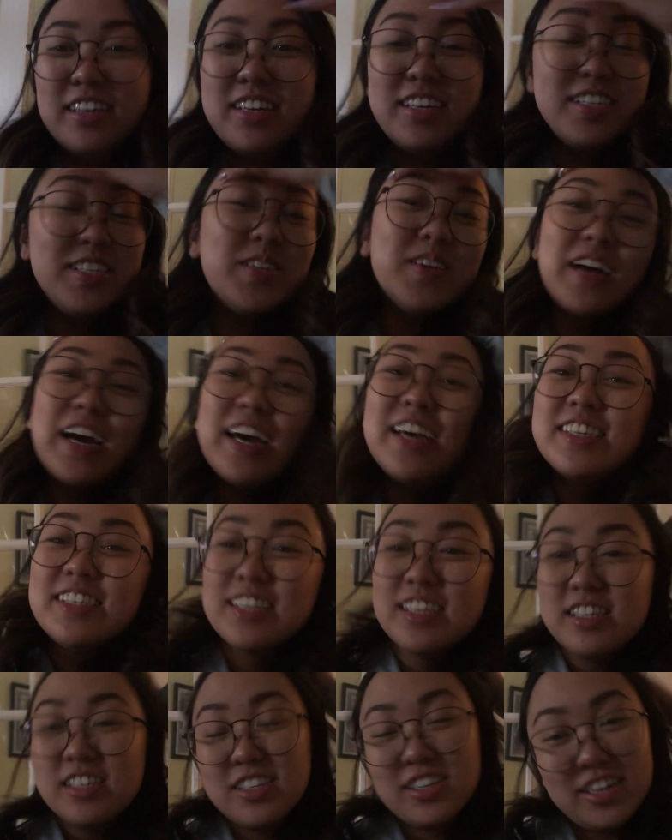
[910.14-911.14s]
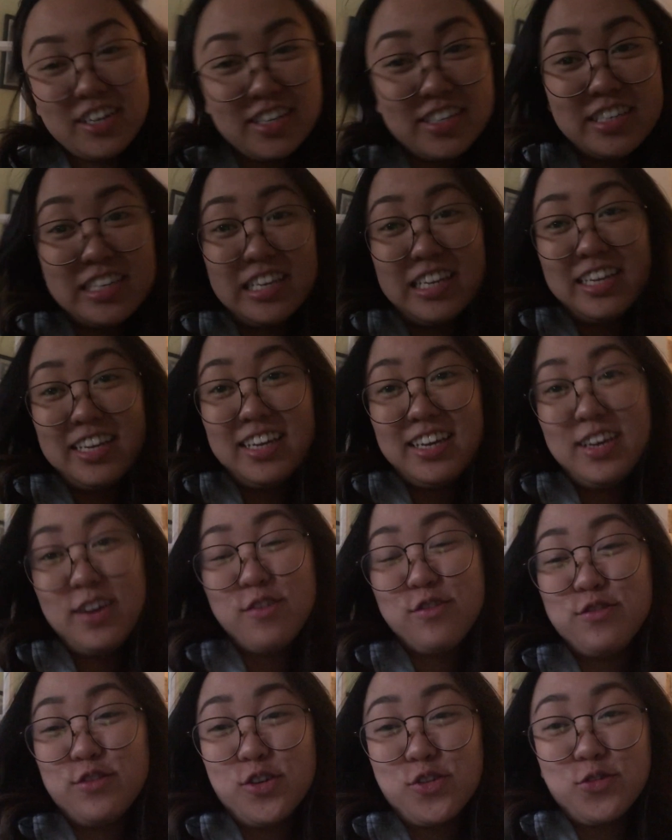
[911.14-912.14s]
So guys, it's currently
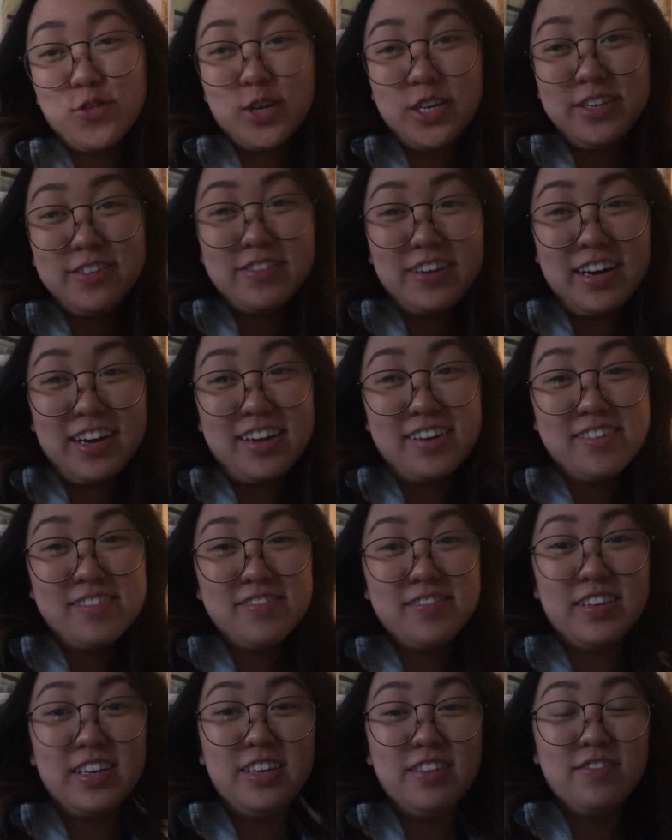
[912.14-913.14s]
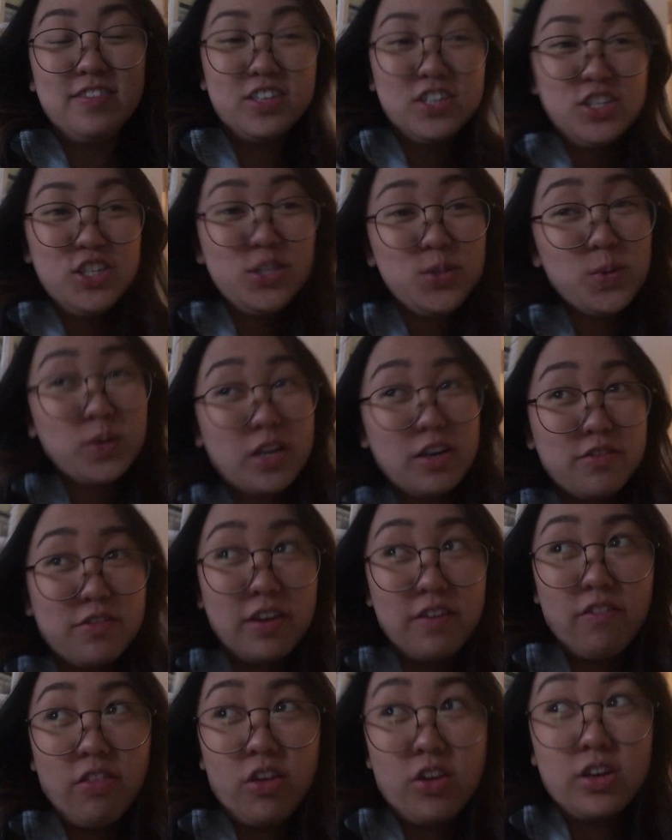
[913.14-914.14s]
4.45. He finishes work at
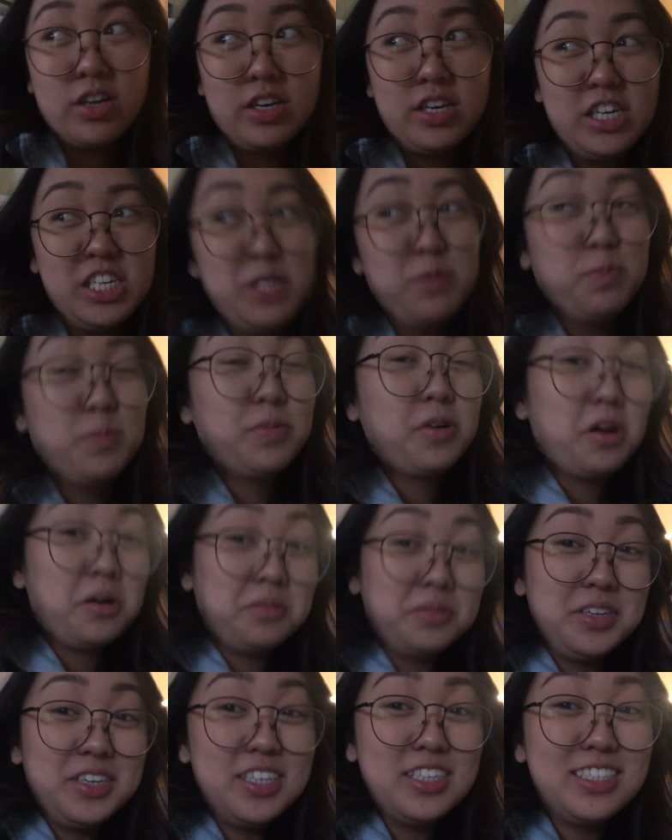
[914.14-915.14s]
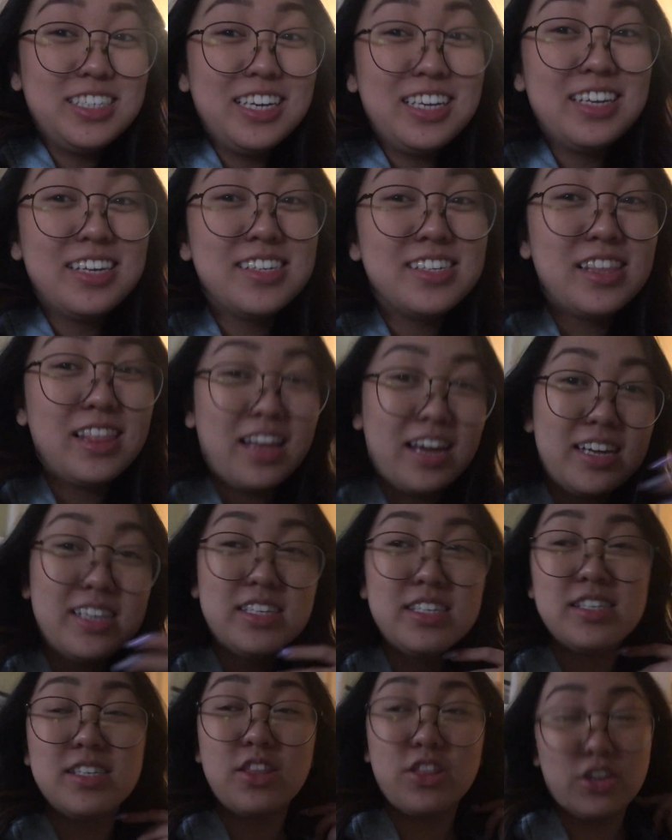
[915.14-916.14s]
5.30. He's probably going to take his
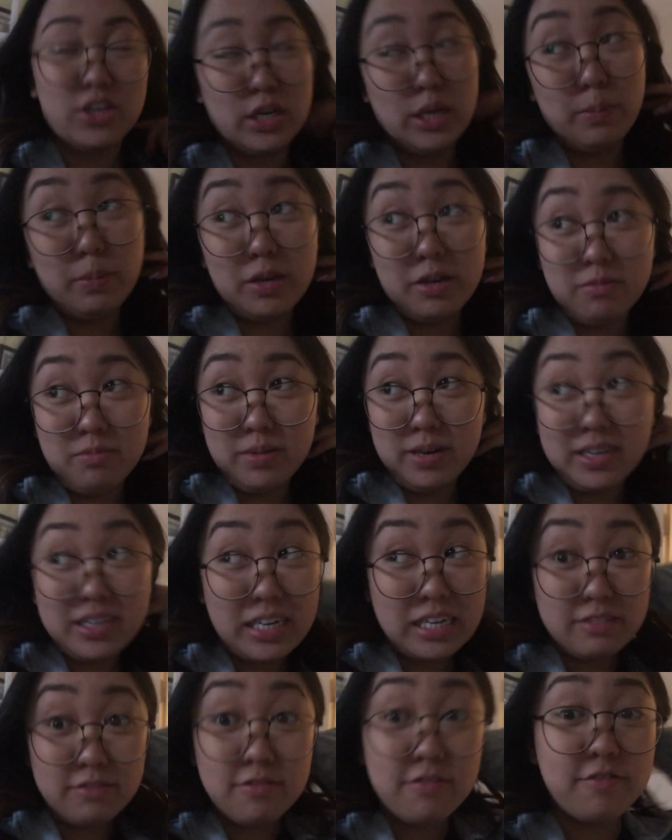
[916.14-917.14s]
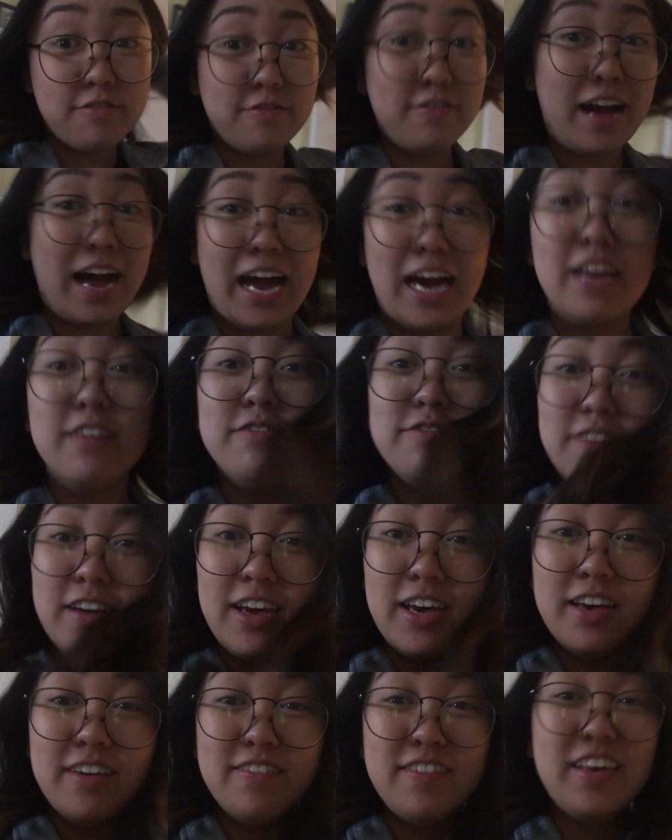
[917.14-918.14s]
last 30 minute break up at
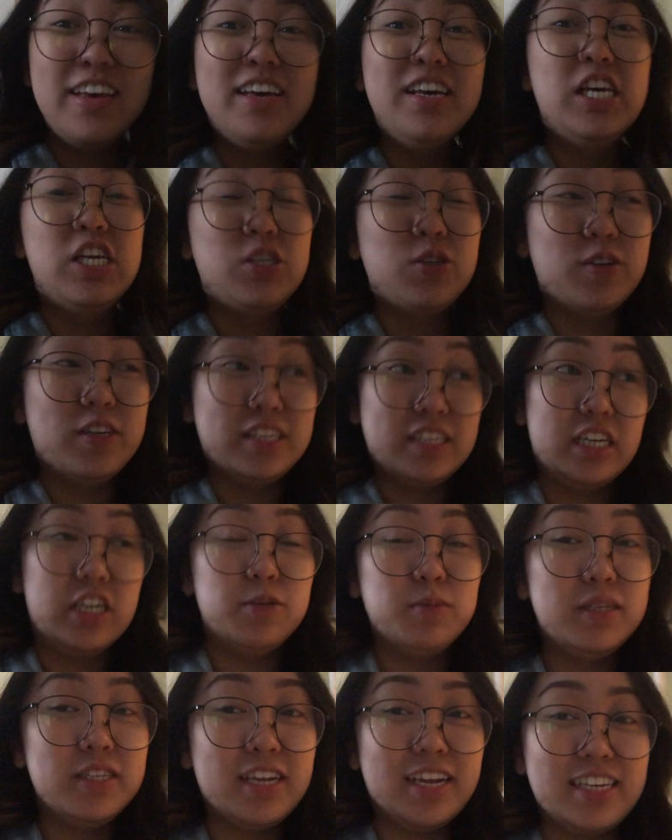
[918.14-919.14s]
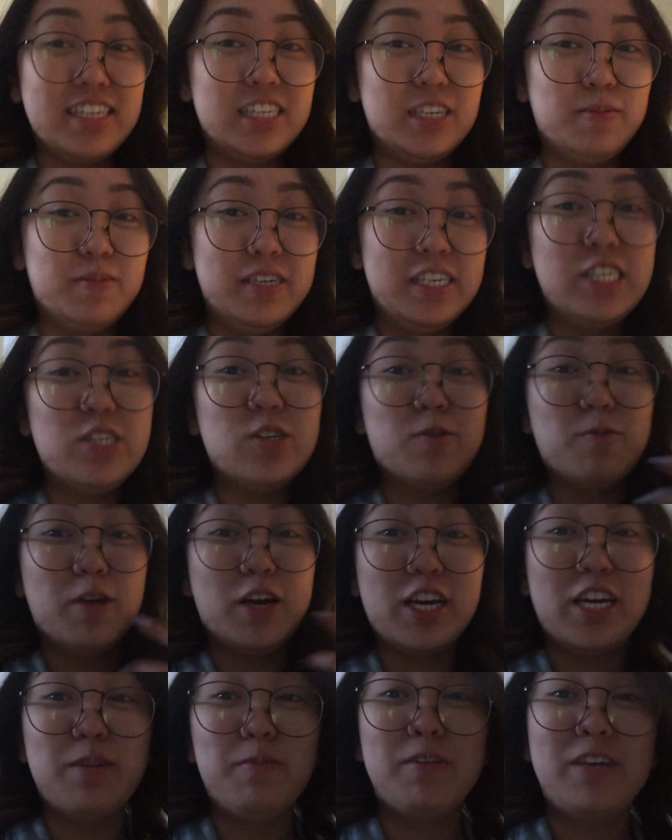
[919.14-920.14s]
5. So he's going to be texting me. So I'm
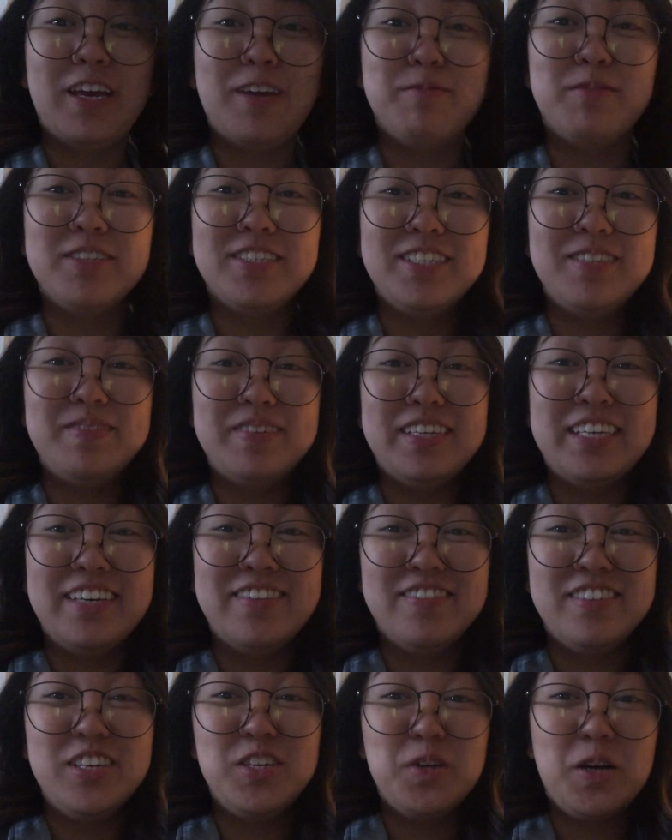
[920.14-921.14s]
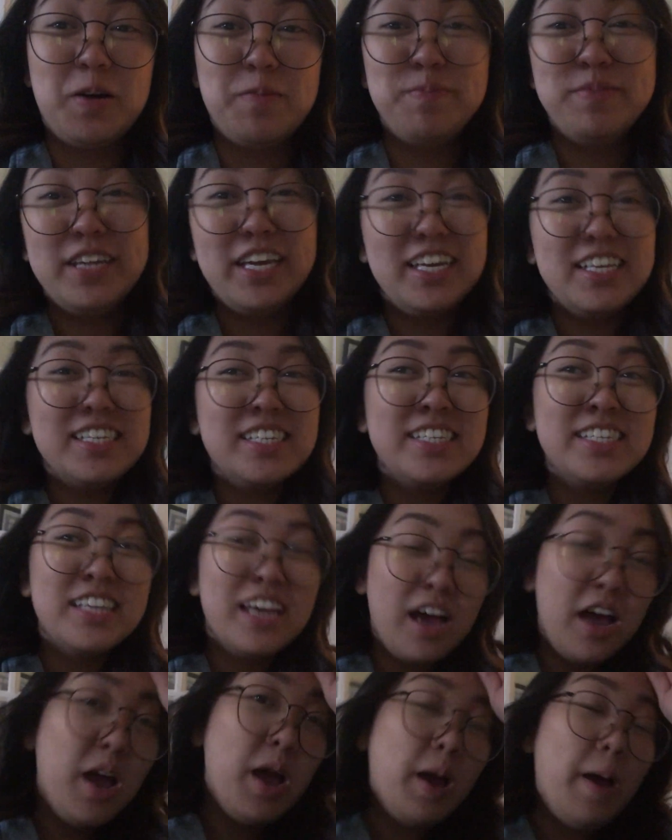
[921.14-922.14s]
not going to be able to be giving you updates.
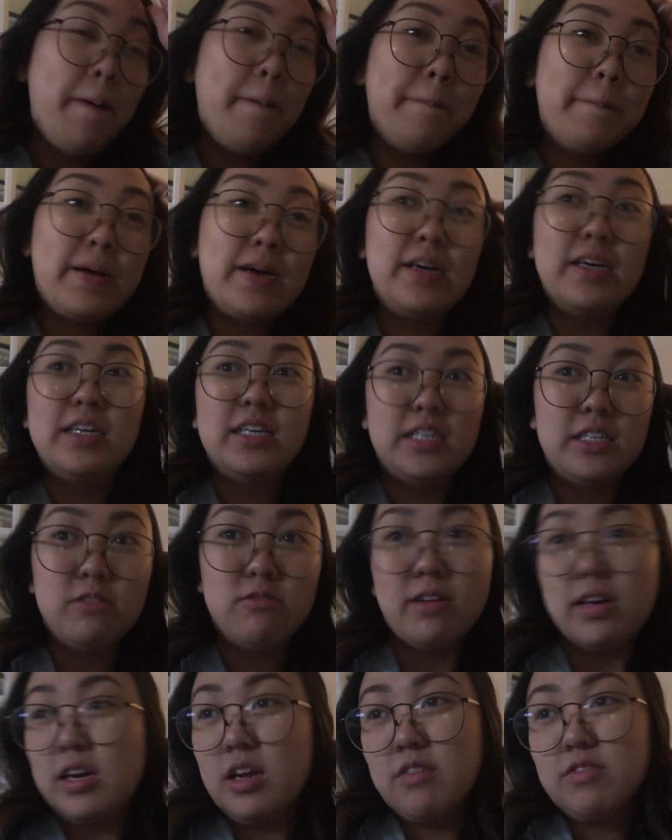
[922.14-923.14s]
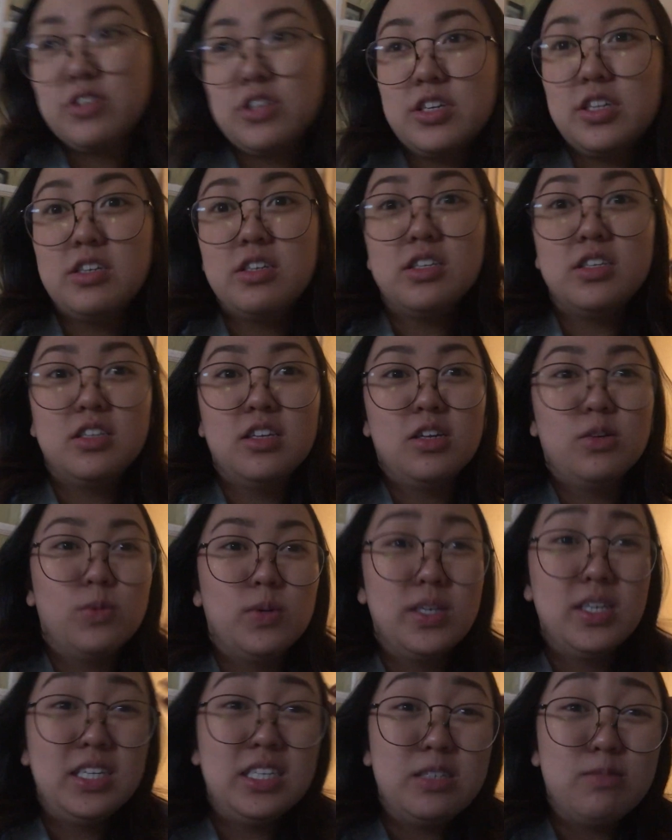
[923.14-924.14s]
Because right after he's done
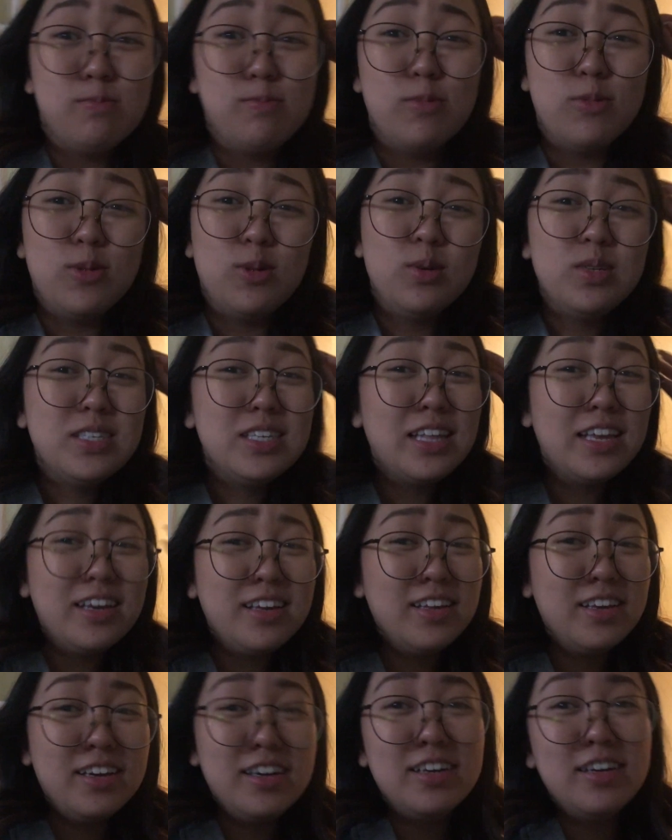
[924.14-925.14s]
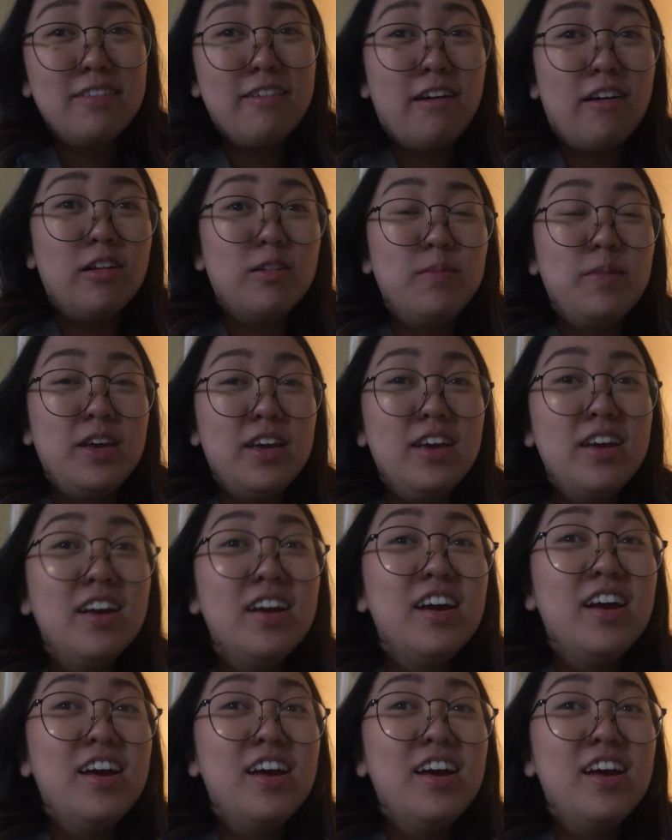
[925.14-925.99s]
work, he's most likely going to call me.